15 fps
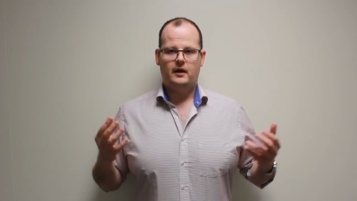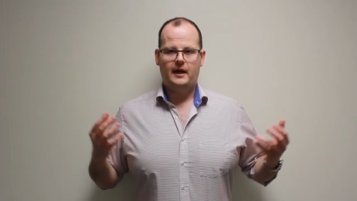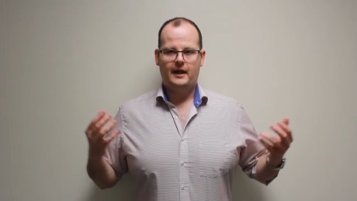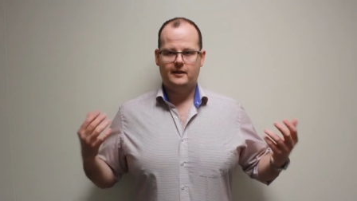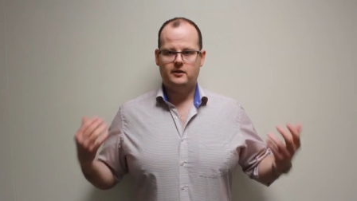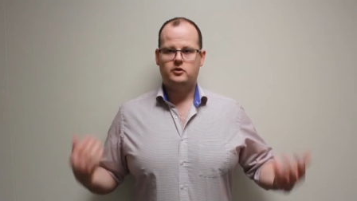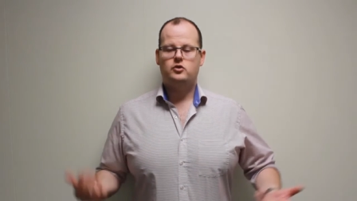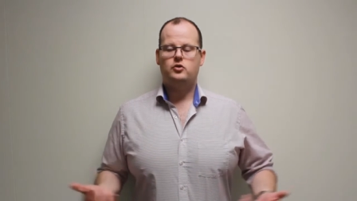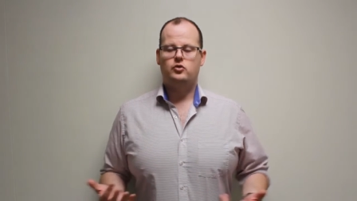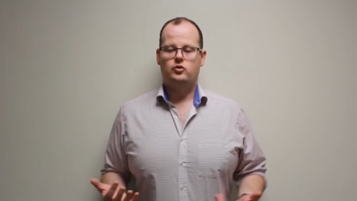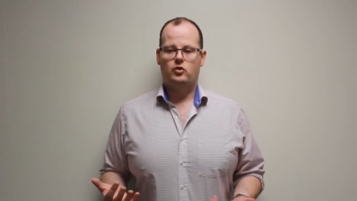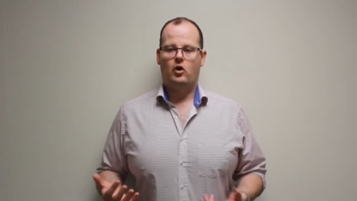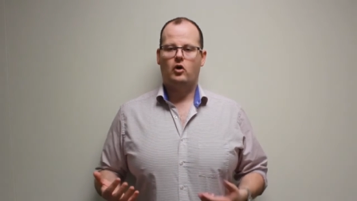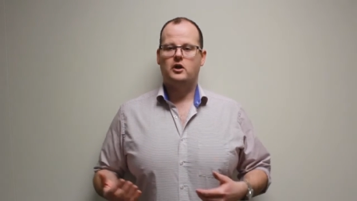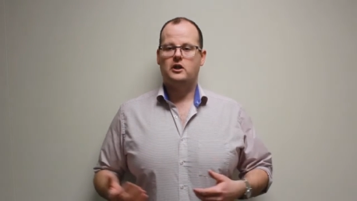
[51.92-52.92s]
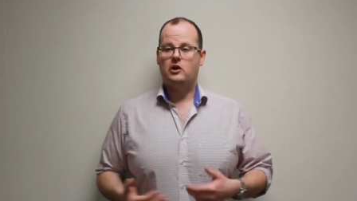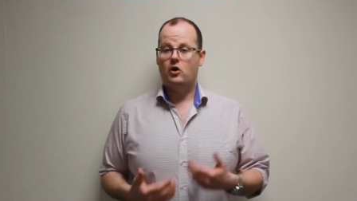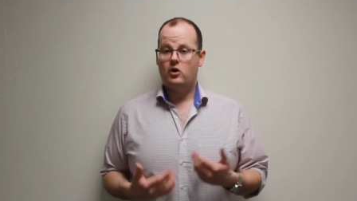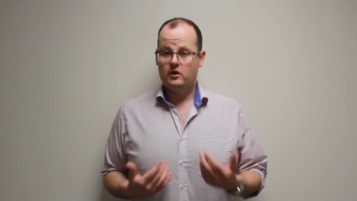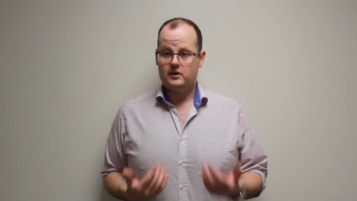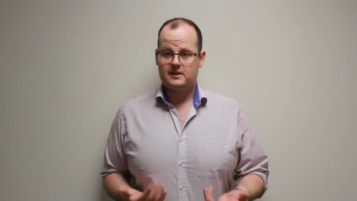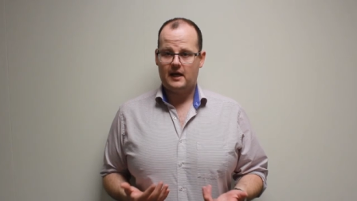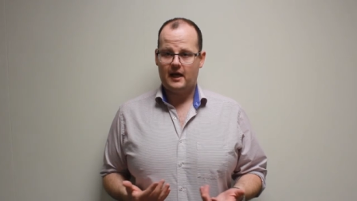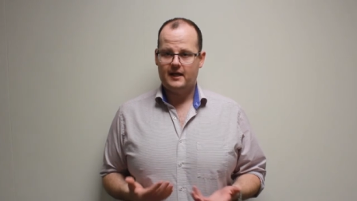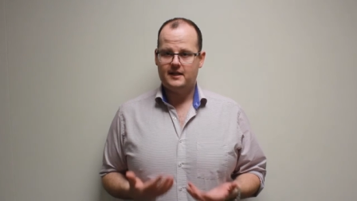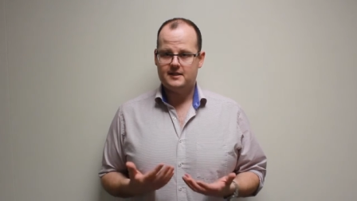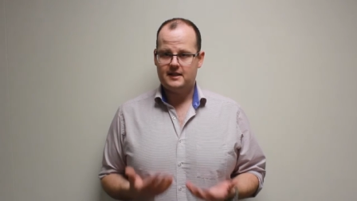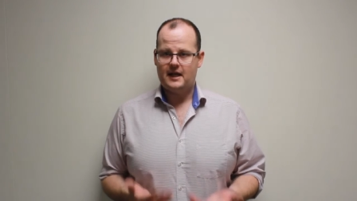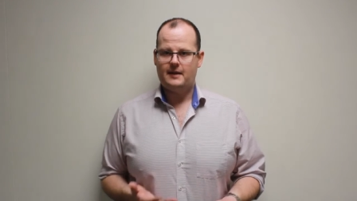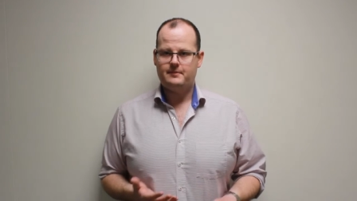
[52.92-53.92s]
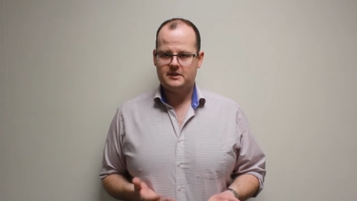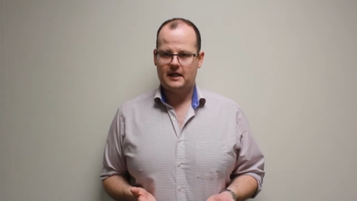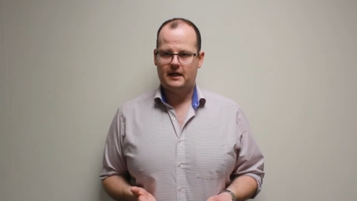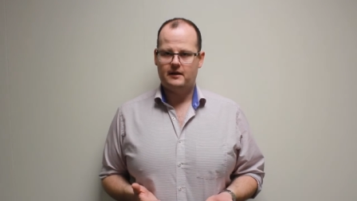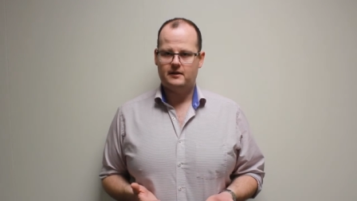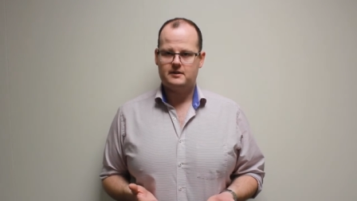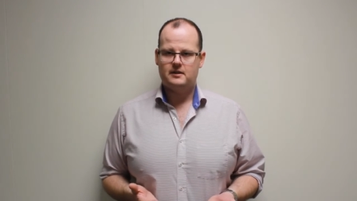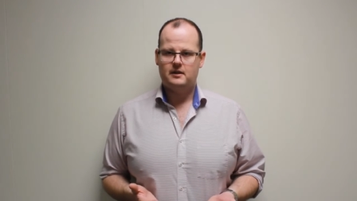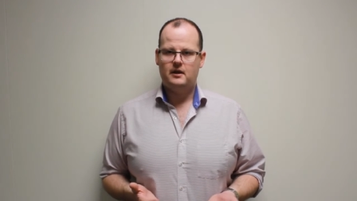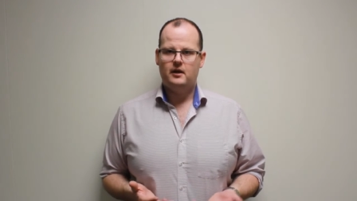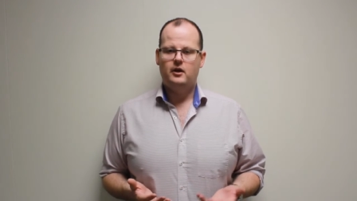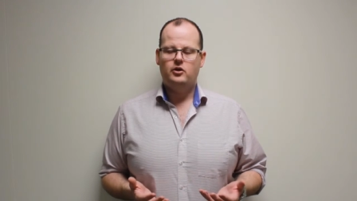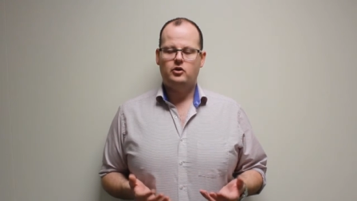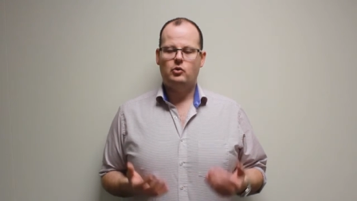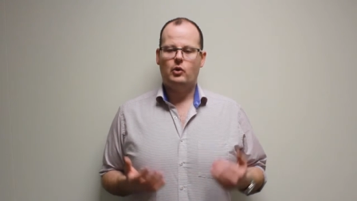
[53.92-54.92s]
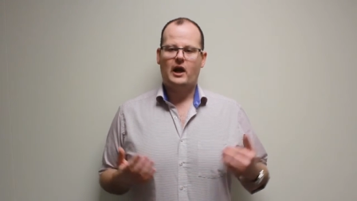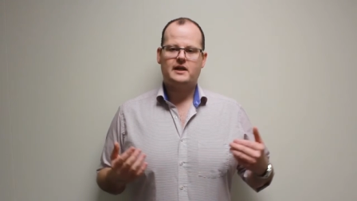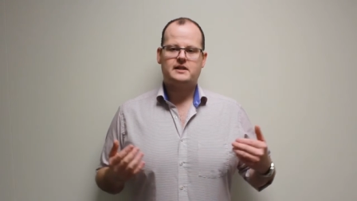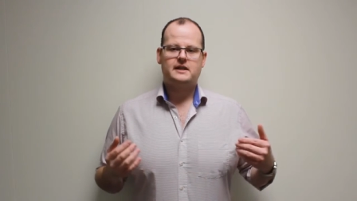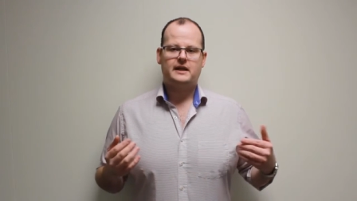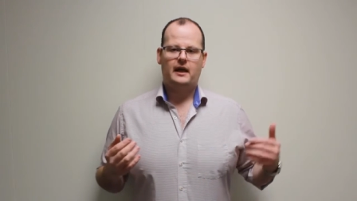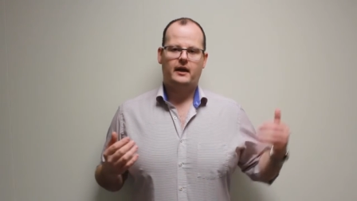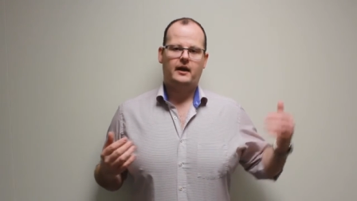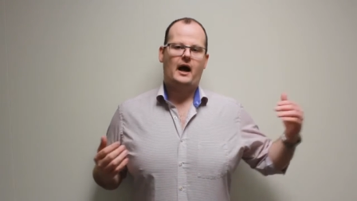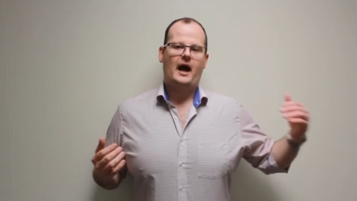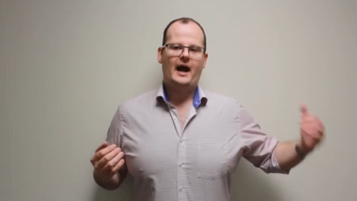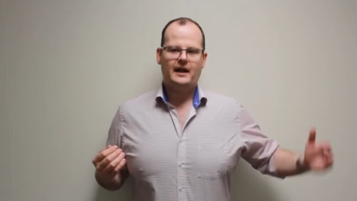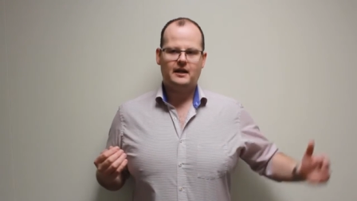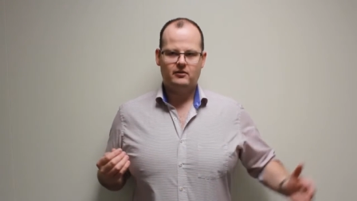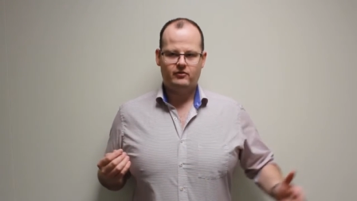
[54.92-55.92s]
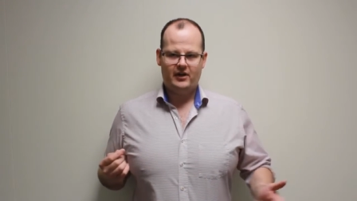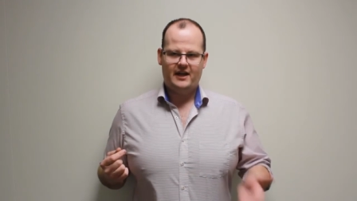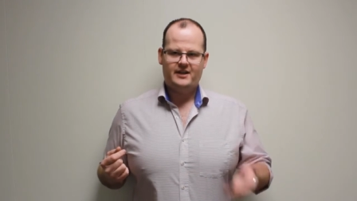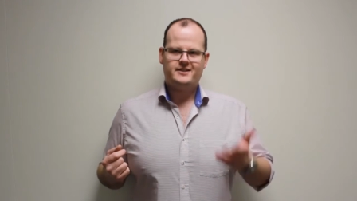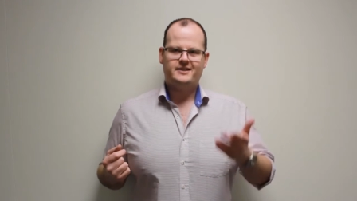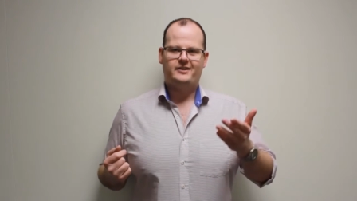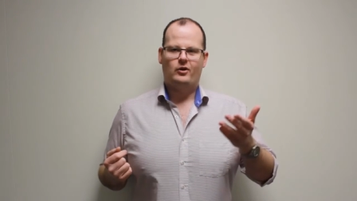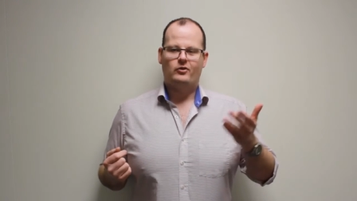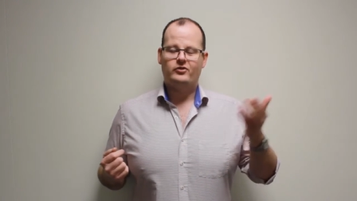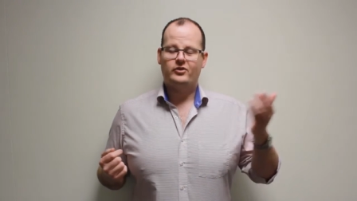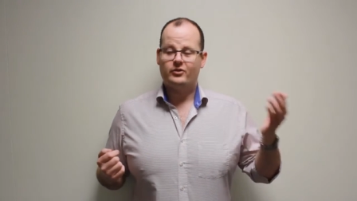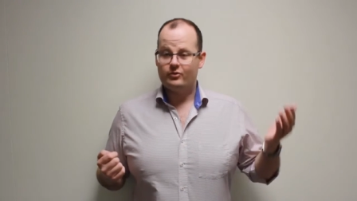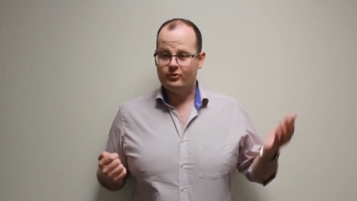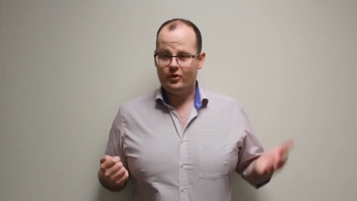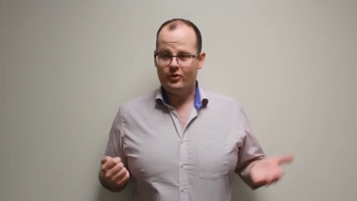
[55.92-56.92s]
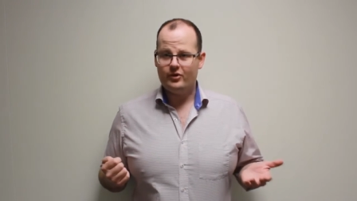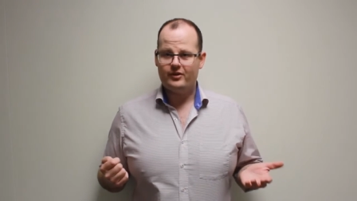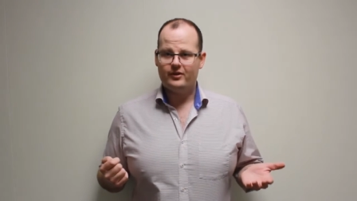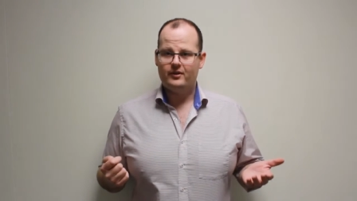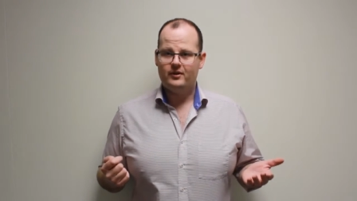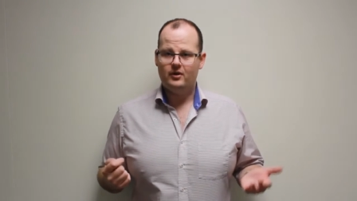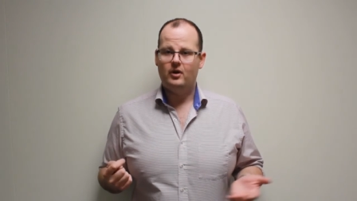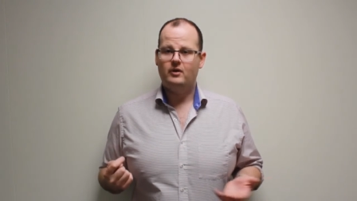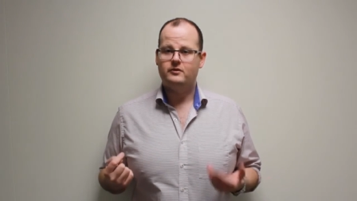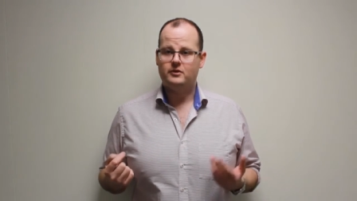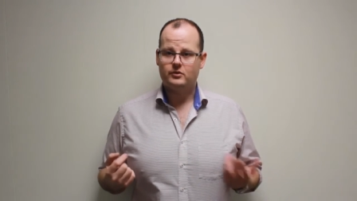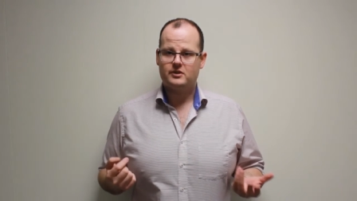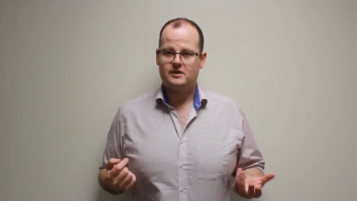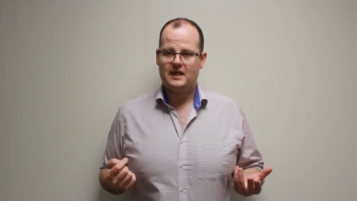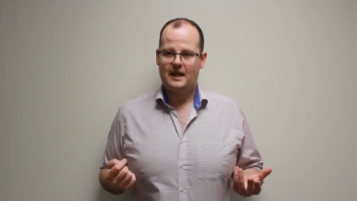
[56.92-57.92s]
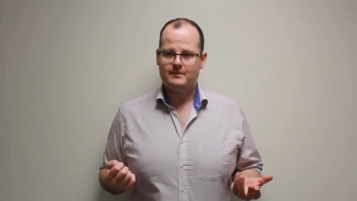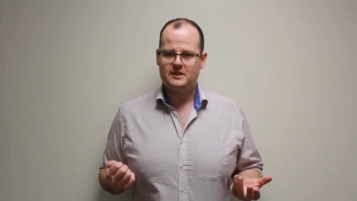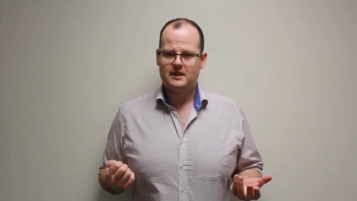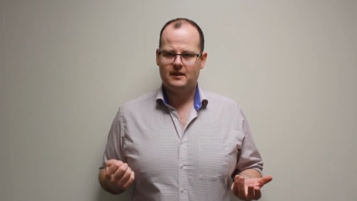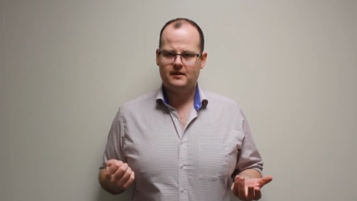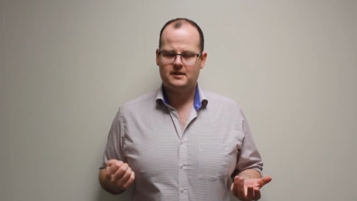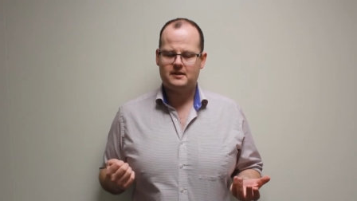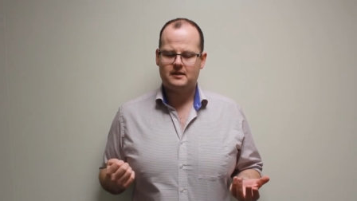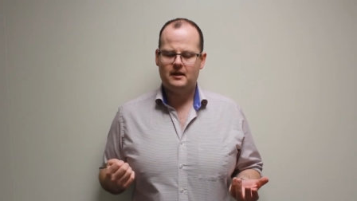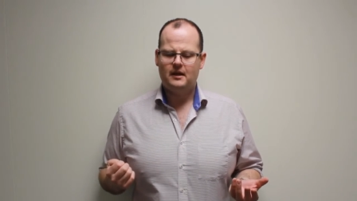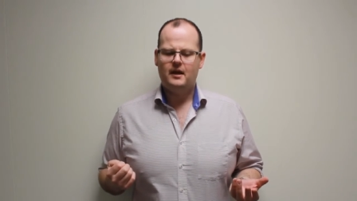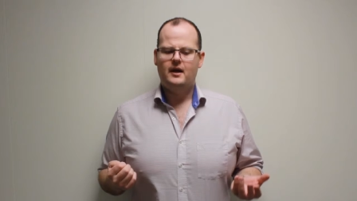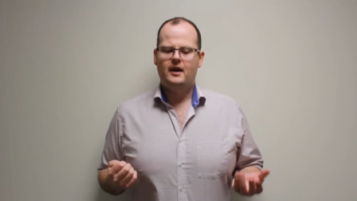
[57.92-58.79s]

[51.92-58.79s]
into or alongside stem cells, you will actually get an activation of the growth of those stem cells.